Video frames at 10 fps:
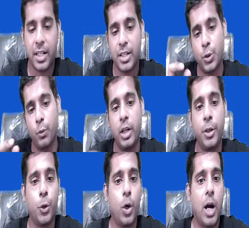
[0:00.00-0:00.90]
you will
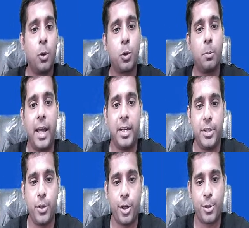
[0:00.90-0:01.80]
know how to
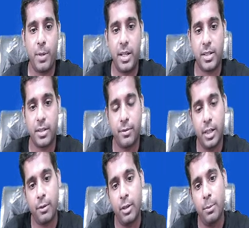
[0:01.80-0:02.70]
manage your space.
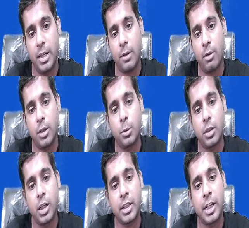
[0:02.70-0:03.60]
It will be equal to
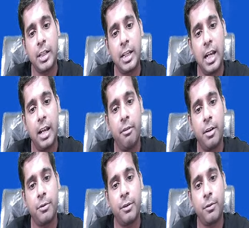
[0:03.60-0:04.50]
13,
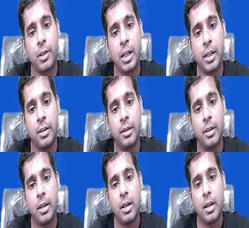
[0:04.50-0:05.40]
11, 15
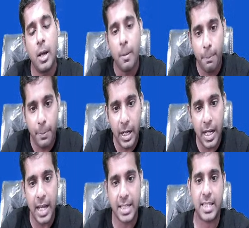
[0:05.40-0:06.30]

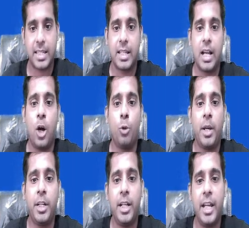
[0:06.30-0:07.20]
plus how
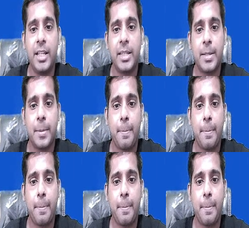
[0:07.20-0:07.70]
many days?